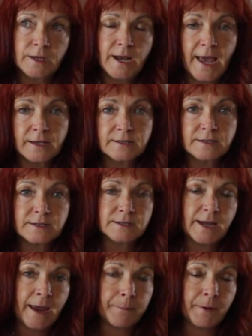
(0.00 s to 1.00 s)
The next
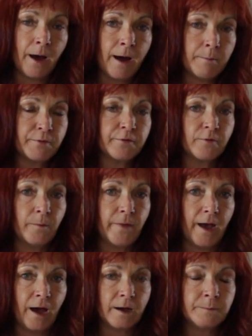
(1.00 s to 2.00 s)
step up from
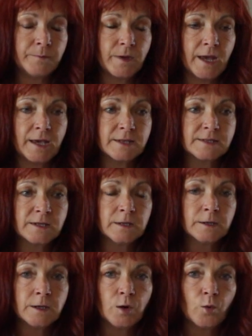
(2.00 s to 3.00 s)
that is
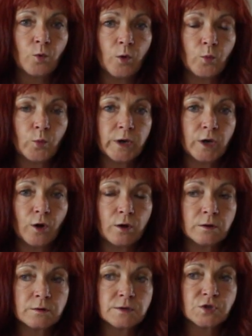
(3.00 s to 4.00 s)
what we
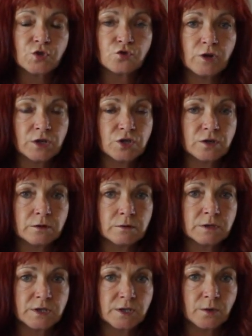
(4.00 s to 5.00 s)
call
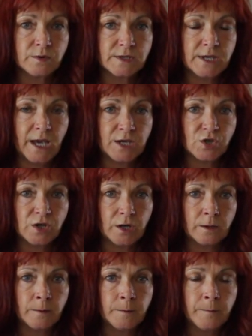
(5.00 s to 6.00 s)
structural
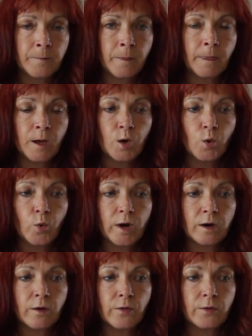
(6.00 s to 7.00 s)
dissociation,
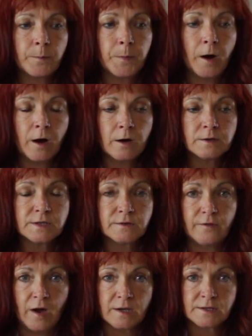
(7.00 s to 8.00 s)
where the parts
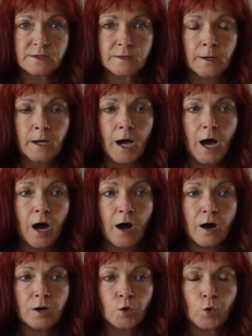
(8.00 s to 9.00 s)
of us
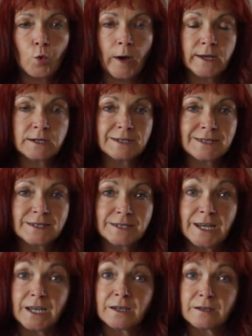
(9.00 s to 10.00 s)
are quite
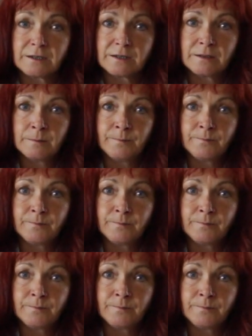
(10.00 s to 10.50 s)
distinct